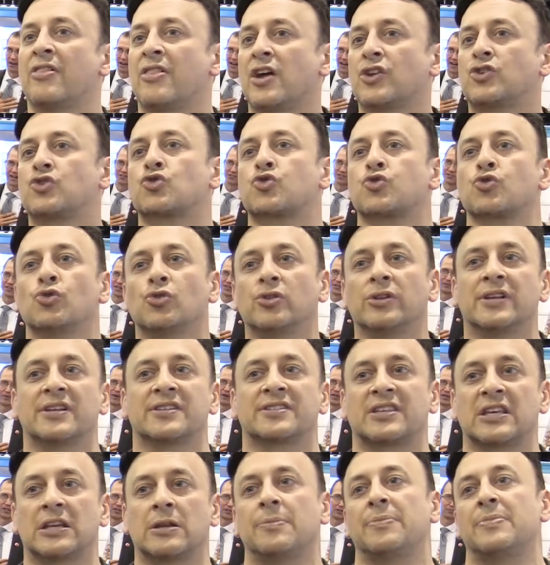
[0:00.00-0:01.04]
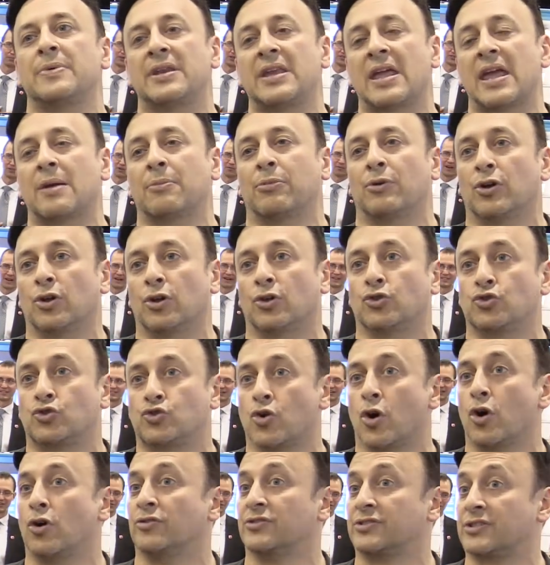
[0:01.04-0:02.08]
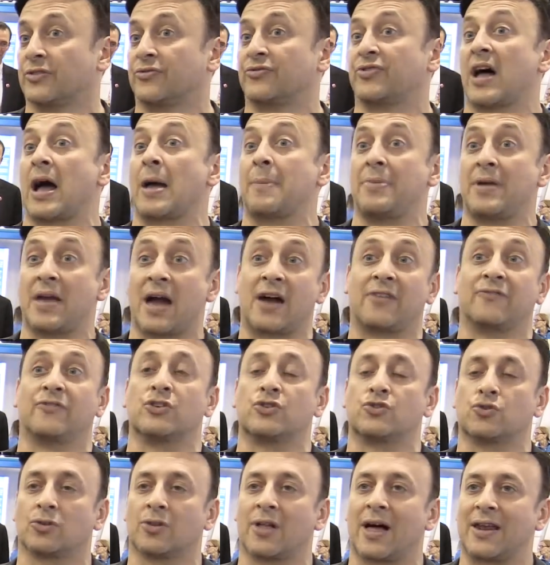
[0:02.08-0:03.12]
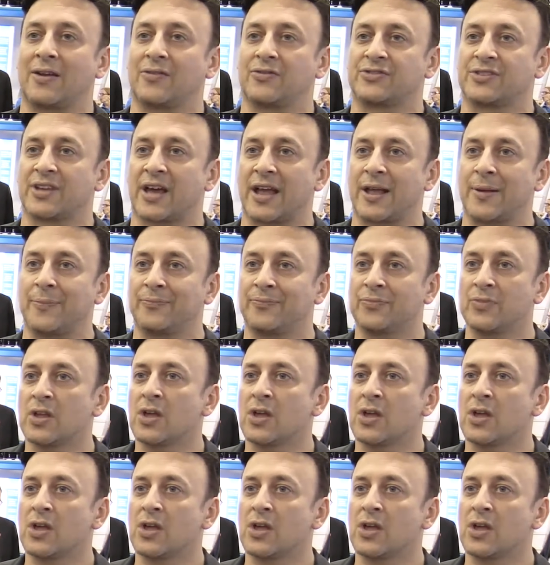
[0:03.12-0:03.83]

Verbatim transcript: that truly is going to enable drones to fly beyond visual line of sight.